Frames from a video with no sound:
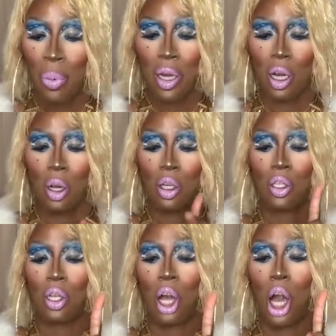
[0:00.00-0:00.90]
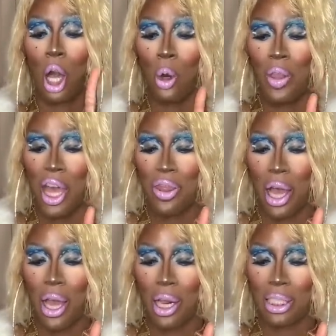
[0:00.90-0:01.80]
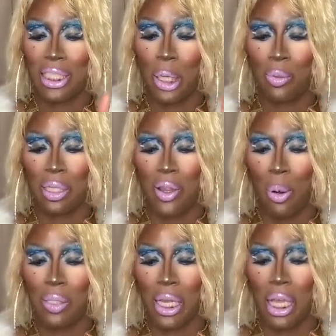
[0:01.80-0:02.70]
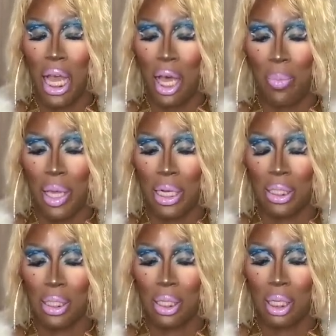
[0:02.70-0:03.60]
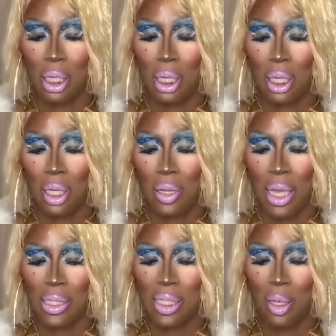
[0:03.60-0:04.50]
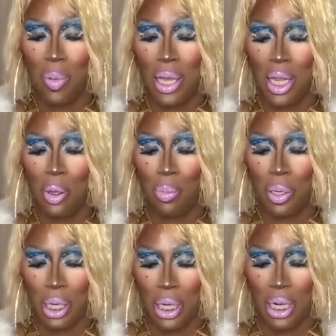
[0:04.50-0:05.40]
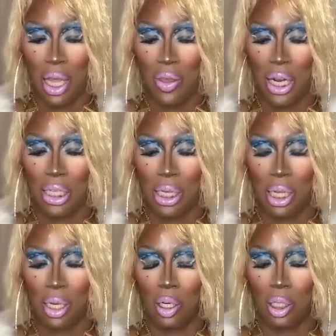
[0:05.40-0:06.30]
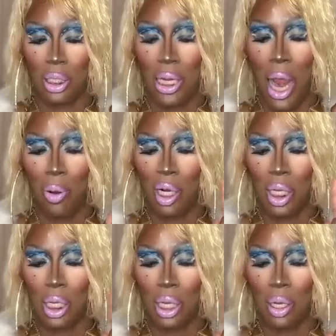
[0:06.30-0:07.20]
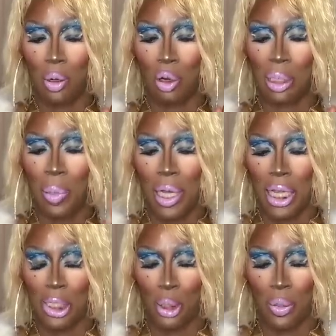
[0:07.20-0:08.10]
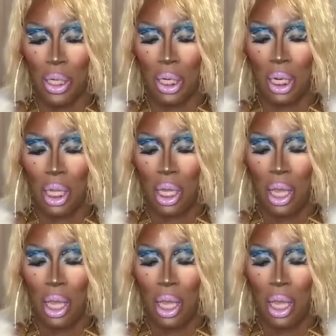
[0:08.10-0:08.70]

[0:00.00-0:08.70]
But hold that thought, because there was a comment that somebody put, and then Tyra responded to it,